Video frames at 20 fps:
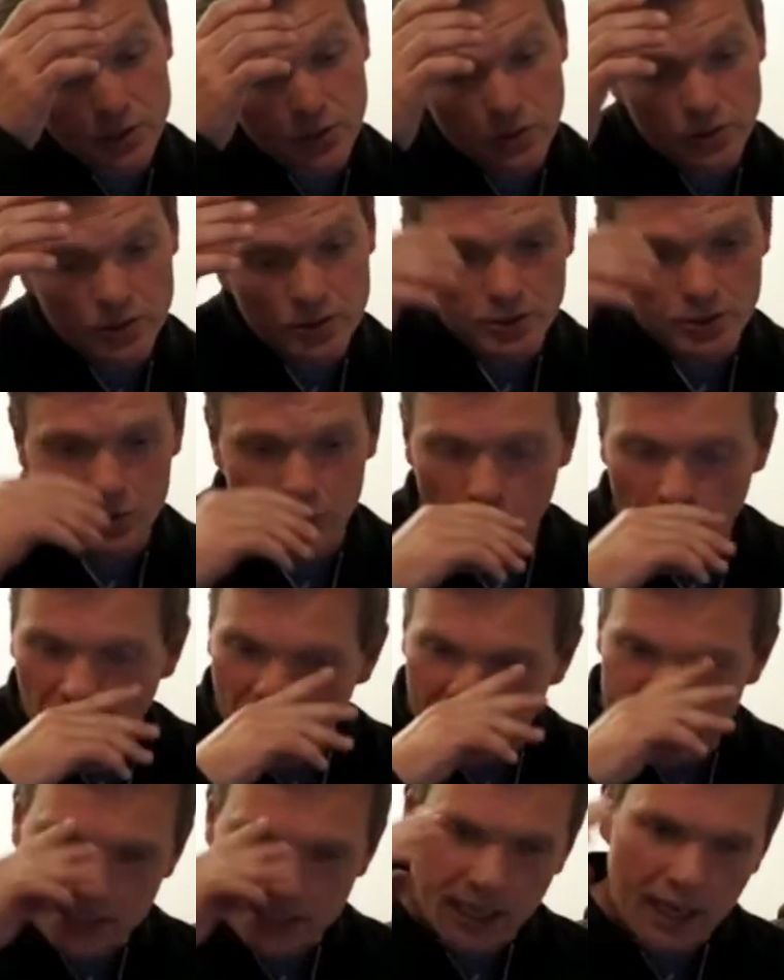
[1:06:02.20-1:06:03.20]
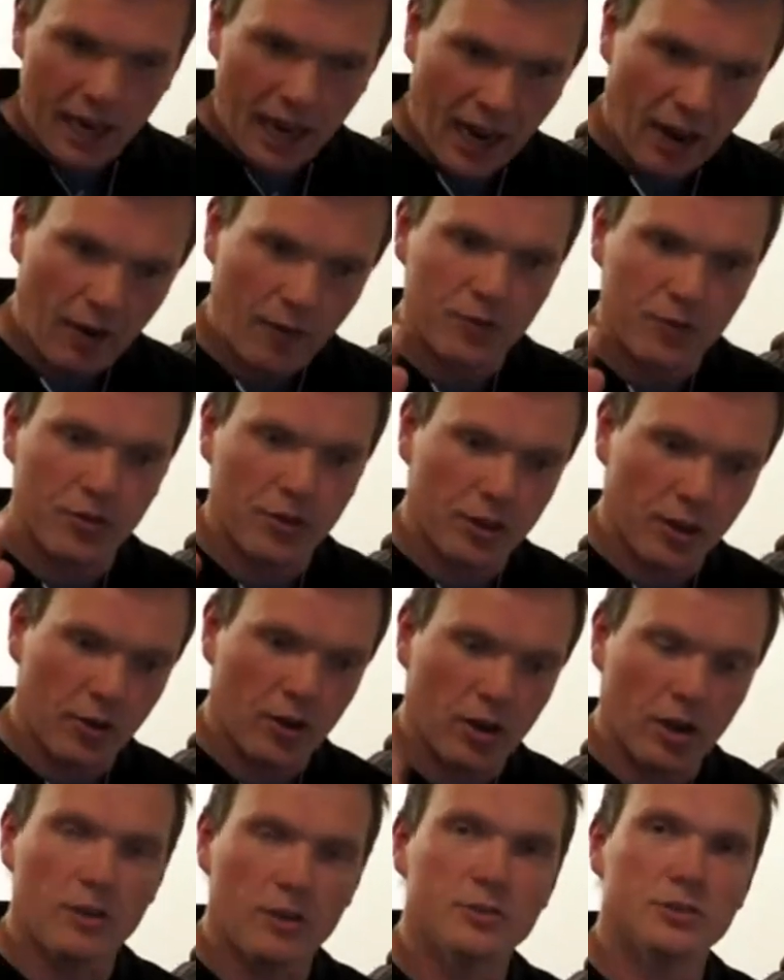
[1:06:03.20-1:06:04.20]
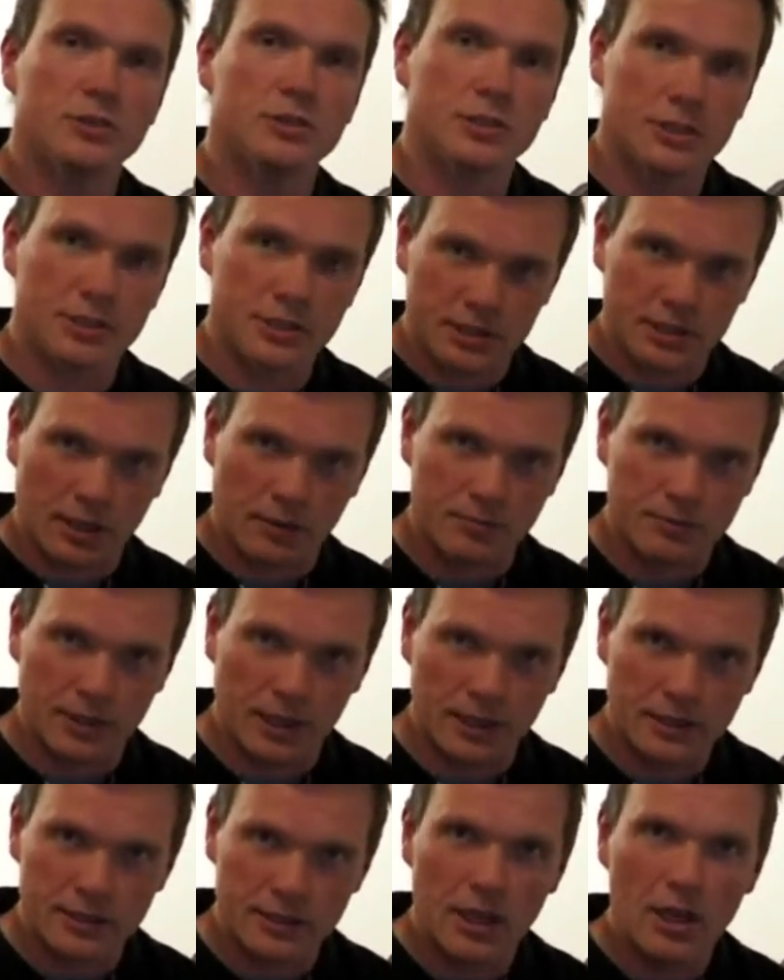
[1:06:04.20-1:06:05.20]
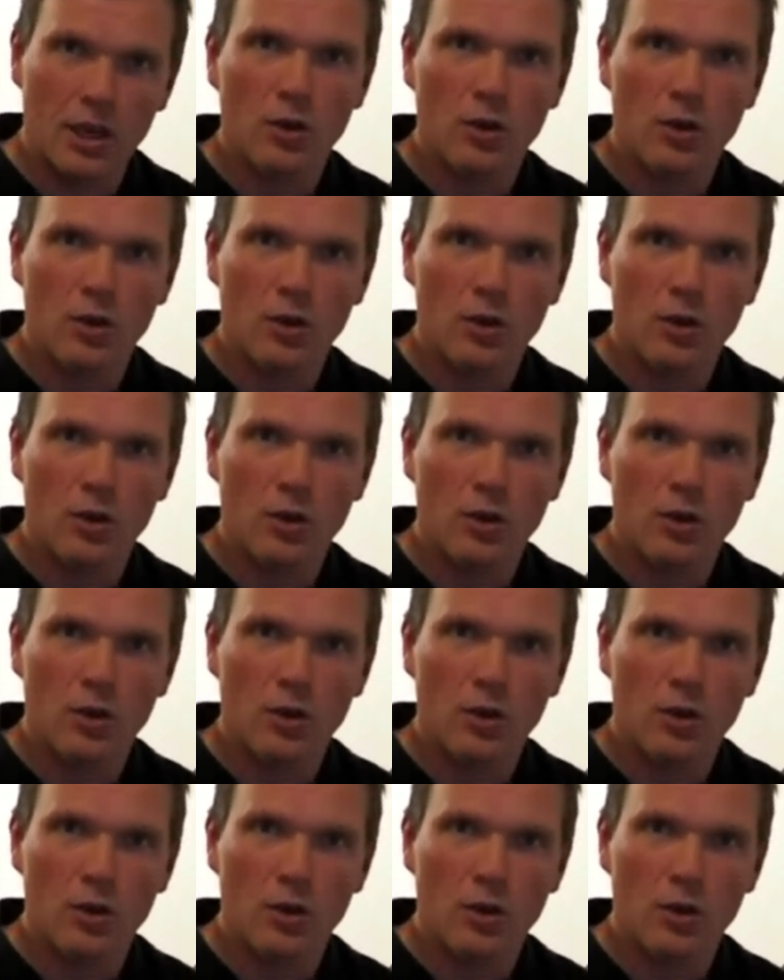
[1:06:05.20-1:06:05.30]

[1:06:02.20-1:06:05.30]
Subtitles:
your lights have to go closer to the subject,